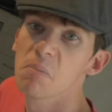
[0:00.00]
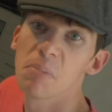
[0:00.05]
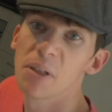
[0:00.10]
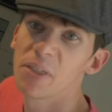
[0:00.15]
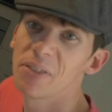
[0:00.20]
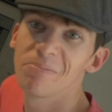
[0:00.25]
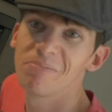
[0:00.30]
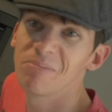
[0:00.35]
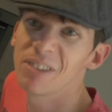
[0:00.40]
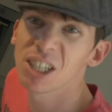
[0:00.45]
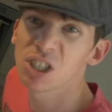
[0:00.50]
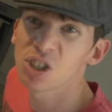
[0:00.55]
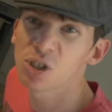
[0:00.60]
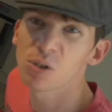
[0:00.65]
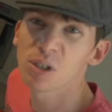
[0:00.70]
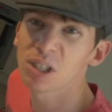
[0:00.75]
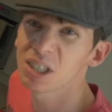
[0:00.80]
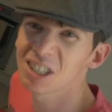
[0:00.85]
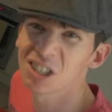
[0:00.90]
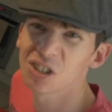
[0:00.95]
but this
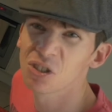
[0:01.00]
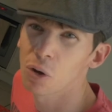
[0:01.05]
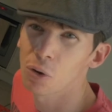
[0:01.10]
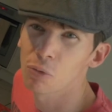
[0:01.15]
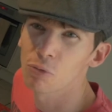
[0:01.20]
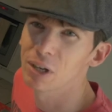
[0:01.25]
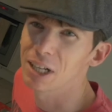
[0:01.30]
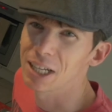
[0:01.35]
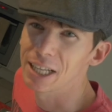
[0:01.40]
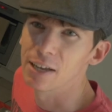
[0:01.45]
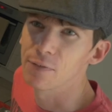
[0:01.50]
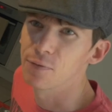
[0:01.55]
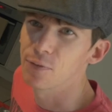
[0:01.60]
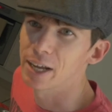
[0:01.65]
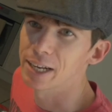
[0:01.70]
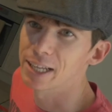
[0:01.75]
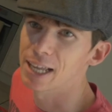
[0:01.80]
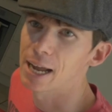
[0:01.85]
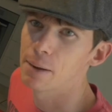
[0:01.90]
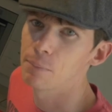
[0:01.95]
choice does not really
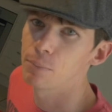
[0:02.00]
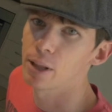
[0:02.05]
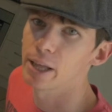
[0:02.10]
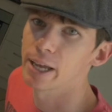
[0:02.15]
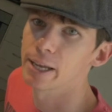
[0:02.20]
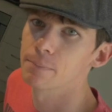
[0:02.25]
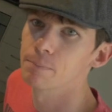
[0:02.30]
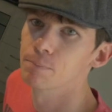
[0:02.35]
affect gameplay.